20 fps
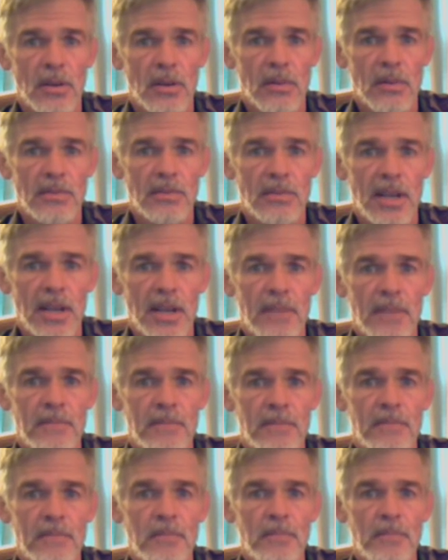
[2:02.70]
I'm saying?
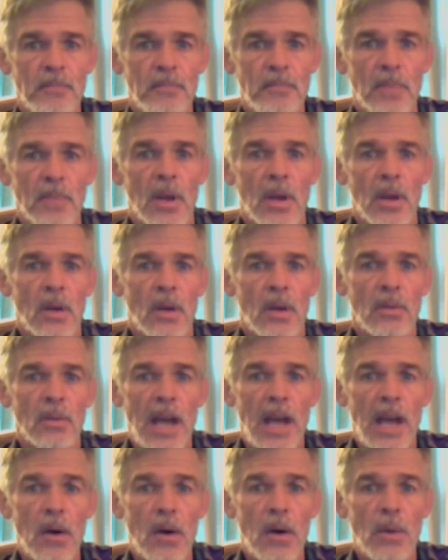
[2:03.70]
Well,
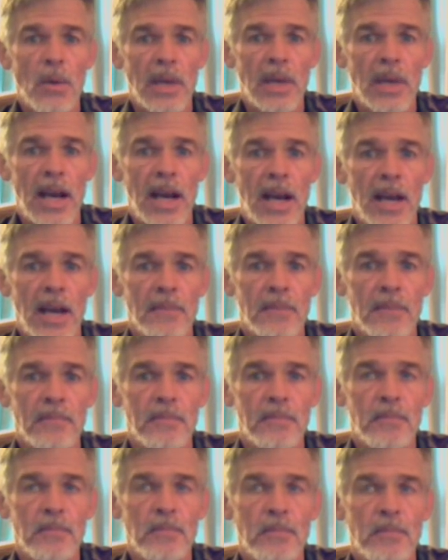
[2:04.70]
now what we got,
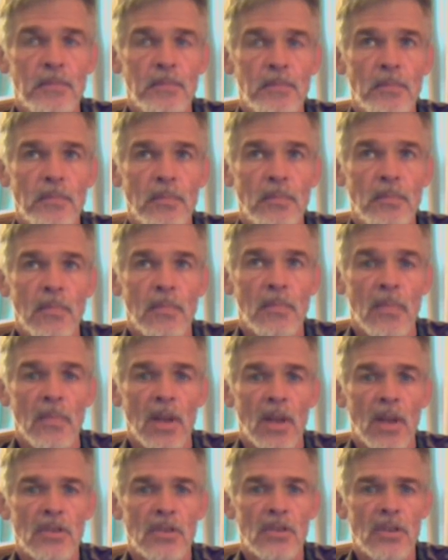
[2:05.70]

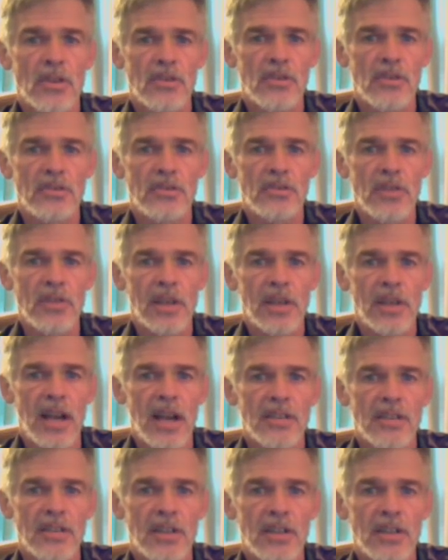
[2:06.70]
so those are two
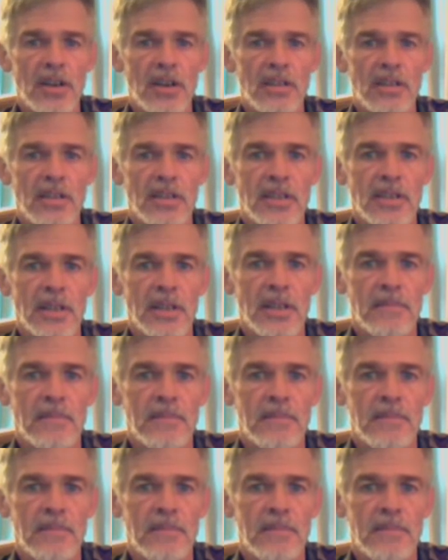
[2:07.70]
kinds of currency.